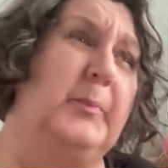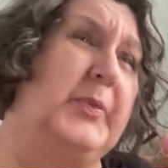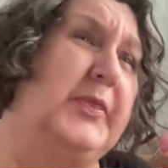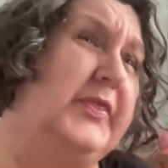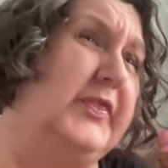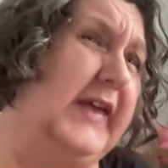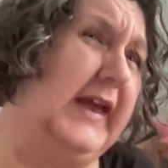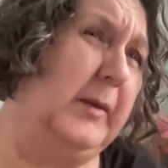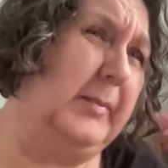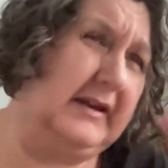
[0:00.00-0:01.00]

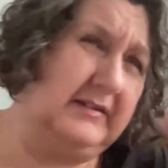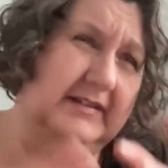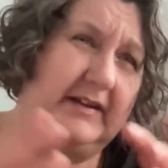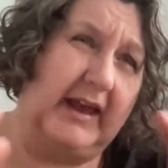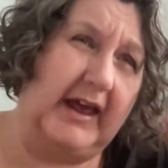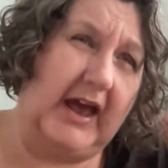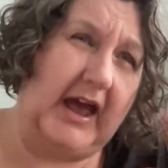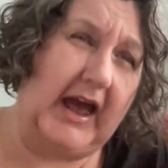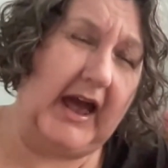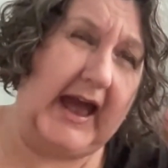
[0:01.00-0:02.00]
think about
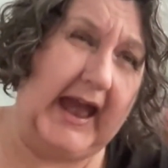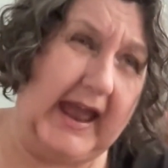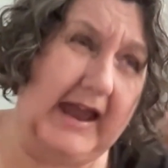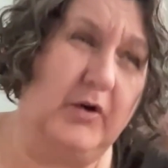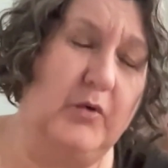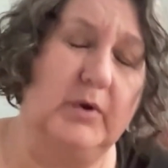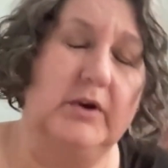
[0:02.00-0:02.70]
how